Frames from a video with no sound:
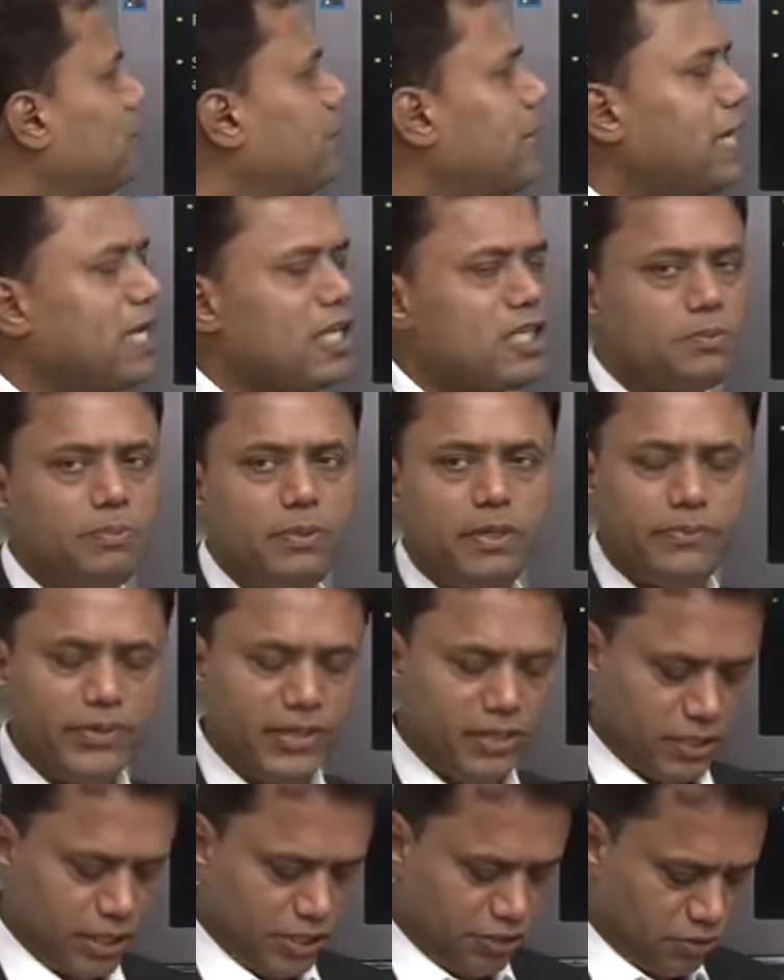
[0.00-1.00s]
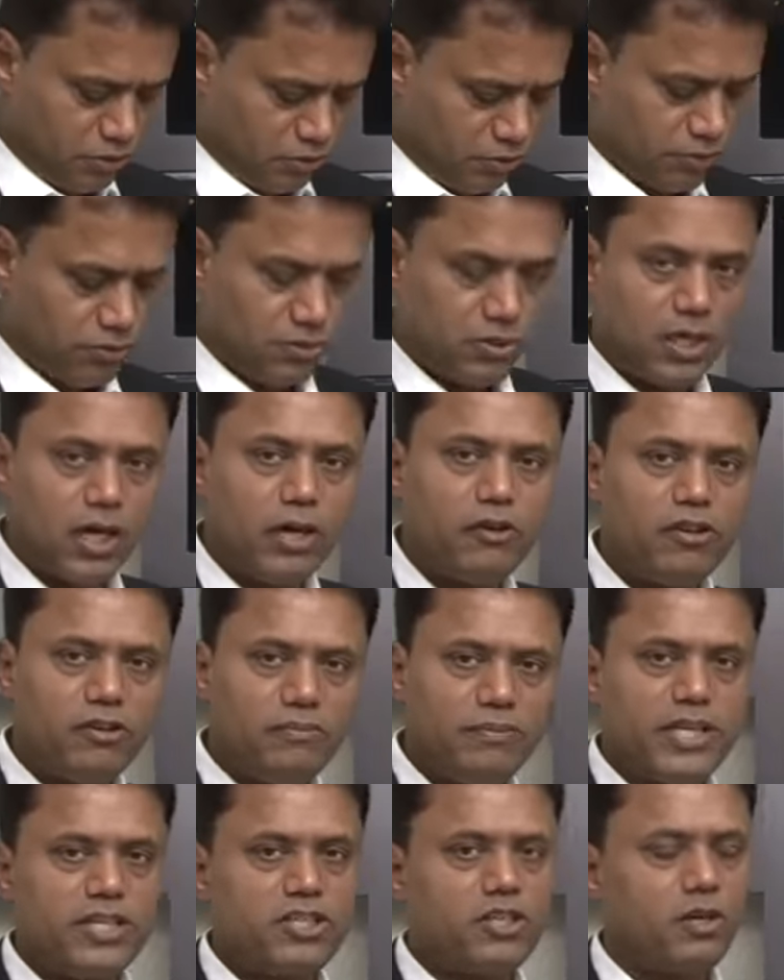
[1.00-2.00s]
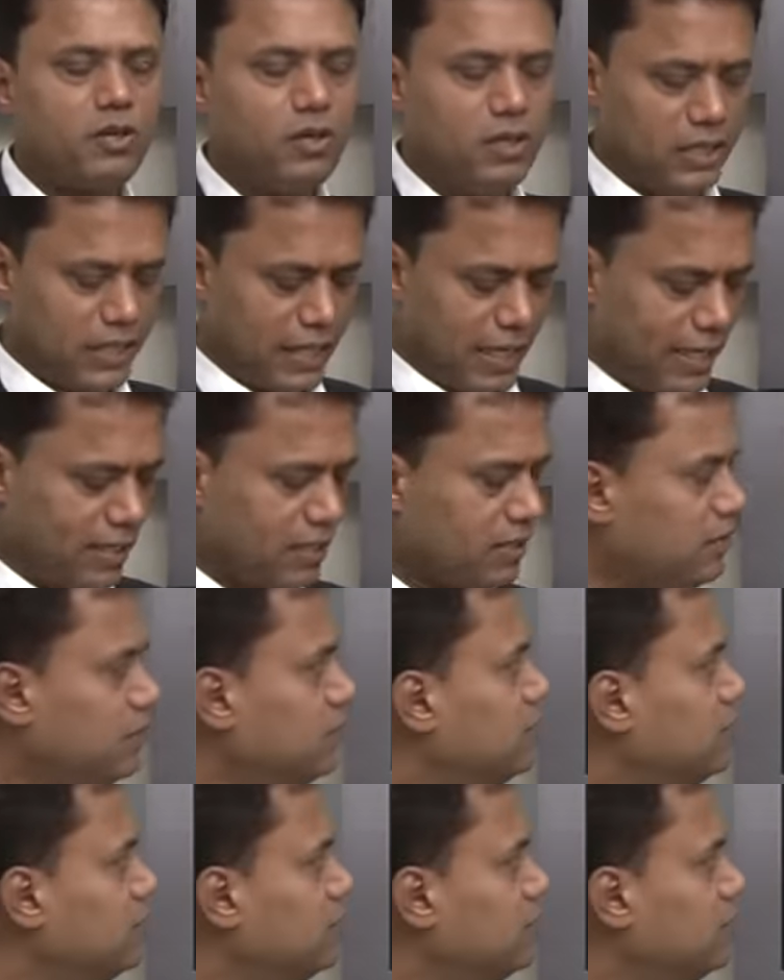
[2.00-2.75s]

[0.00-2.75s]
balance between these two. So how do you measure on that?